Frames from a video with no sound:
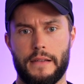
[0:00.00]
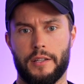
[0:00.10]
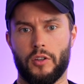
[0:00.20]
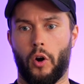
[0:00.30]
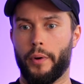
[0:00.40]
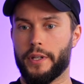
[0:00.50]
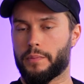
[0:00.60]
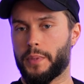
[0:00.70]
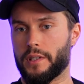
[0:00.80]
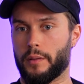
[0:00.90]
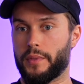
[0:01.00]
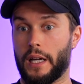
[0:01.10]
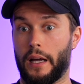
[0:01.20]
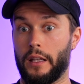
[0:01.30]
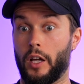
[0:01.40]
It's always been something
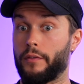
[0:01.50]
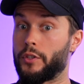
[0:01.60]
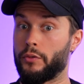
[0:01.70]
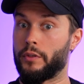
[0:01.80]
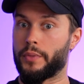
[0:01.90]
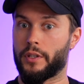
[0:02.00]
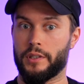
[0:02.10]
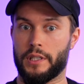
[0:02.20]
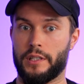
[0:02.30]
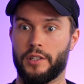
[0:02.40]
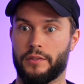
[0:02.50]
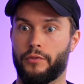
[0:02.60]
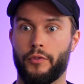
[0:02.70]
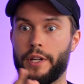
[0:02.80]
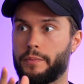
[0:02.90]
I love doing because it's just
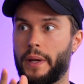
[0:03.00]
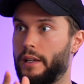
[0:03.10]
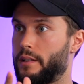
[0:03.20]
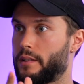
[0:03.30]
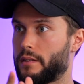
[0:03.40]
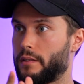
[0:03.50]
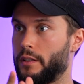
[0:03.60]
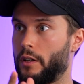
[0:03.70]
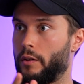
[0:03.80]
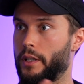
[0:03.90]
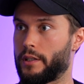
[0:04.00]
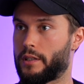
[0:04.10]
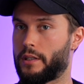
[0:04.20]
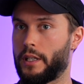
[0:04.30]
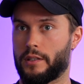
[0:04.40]
free space. You yeah. know,
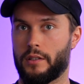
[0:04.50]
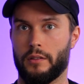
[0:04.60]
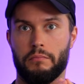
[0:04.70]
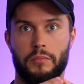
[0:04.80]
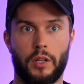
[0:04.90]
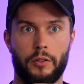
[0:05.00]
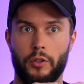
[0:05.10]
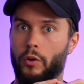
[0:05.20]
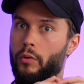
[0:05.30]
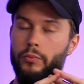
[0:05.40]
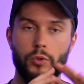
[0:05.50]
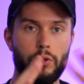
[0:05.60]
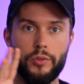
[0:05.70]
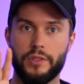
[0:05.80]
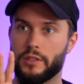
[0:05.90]
there's there's no, no,
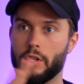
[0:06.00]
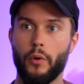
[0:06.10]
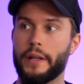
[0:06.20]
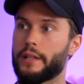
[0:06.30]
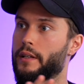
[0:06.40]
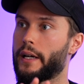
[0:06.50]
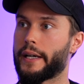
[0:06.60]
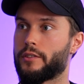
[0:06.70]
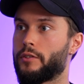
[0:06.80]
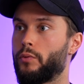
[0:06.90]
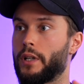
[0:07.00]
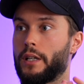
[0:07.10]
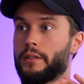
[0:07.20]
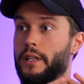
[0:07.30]
rules, there's no anything. I get to do whatever yeah.